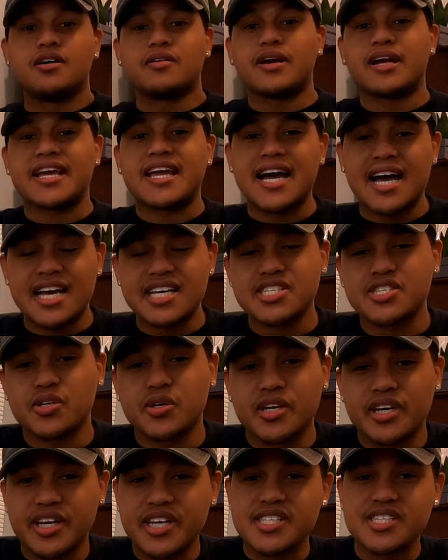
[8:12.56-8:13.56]
Alright guys, so
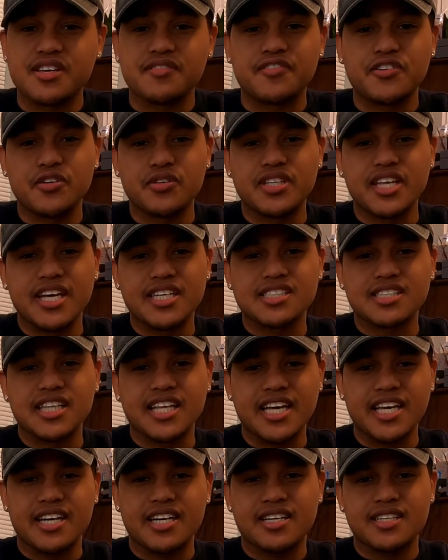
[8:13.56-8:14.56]
it is a few days
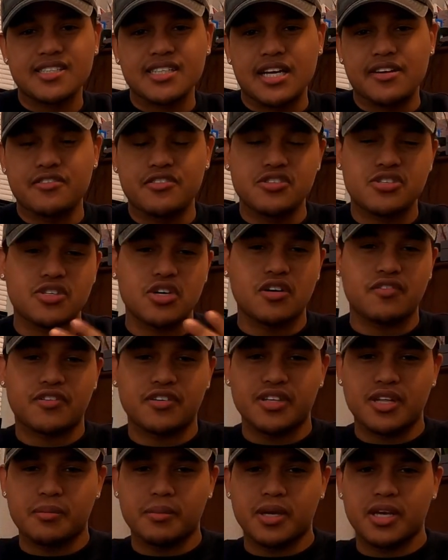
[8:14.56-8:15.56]
later. As you saw
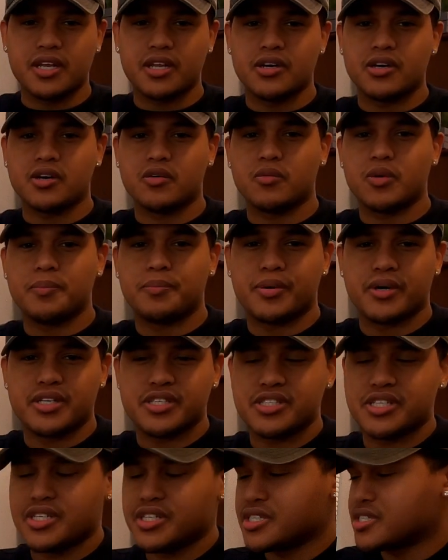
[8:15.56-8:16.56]
from the video, we
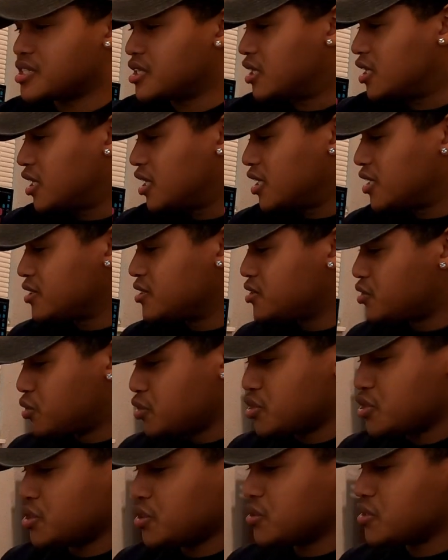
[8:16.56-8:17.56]
purchased 2
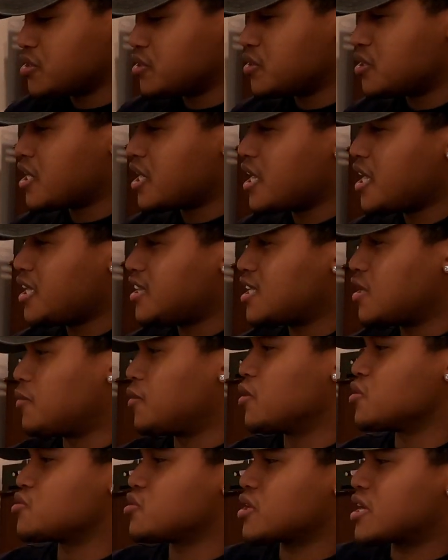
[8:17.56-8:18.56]
shoes today, and then we
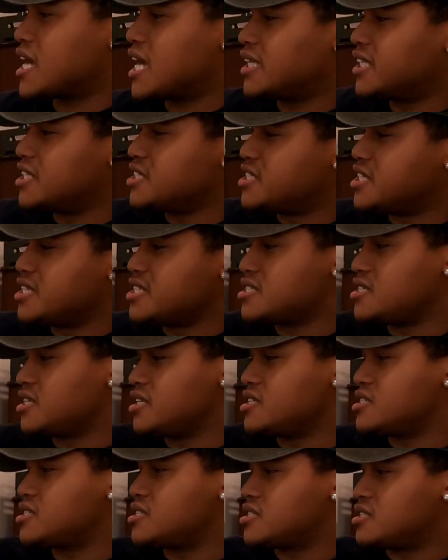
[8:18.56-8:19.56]
also got the
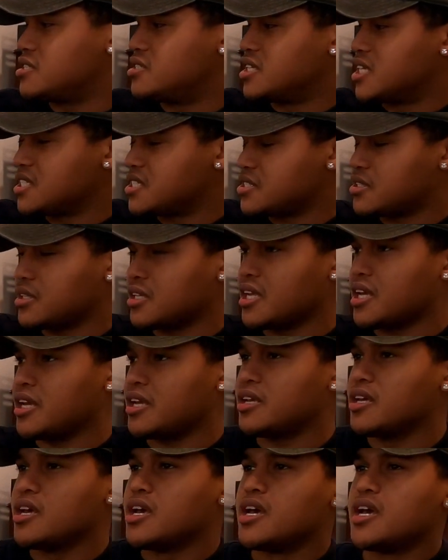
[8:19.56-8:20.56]
Yeezys
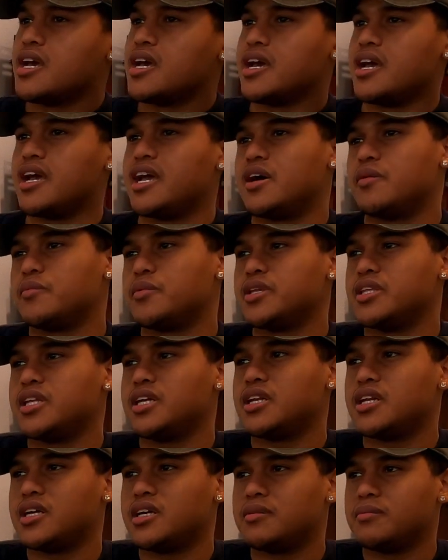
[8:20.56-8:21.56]
yesterday. And we
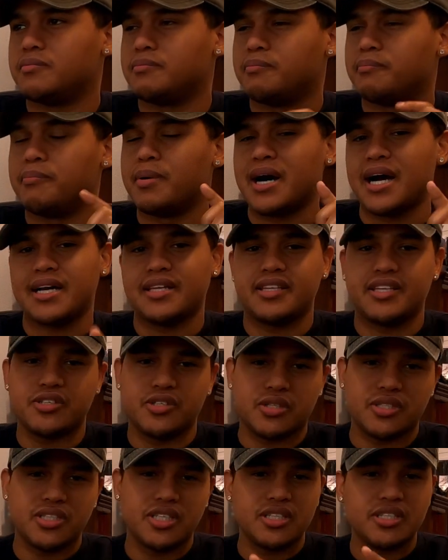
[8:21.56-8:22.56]
didn't buy the
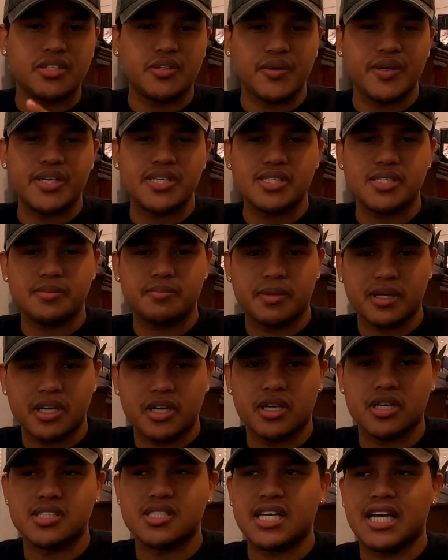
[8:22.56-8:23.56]
Jordan 3s
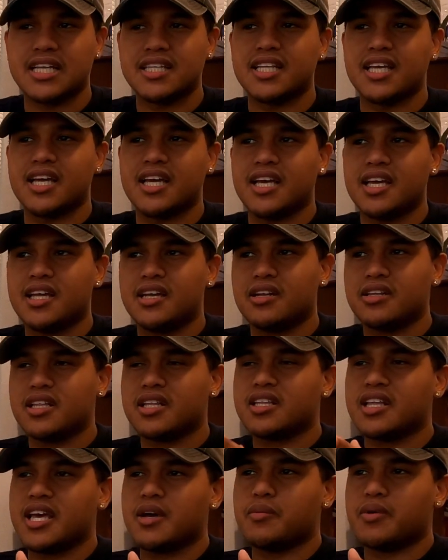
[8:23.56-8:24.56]
because at the end of the
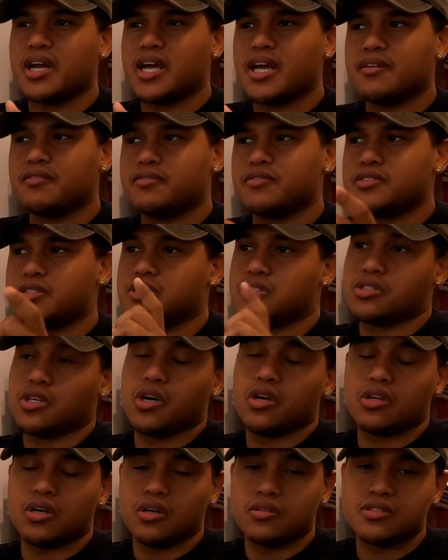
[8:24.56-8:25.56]
day, when I
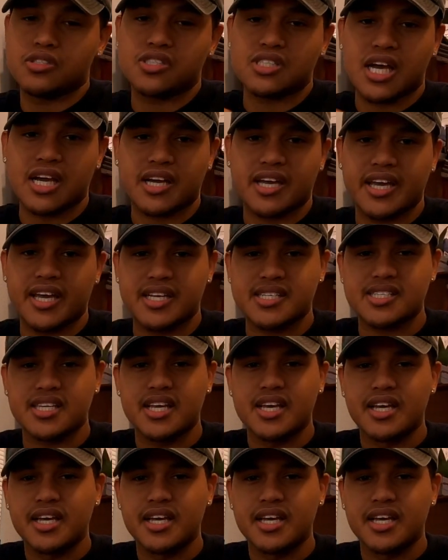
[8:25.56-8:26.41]
saw on StockX,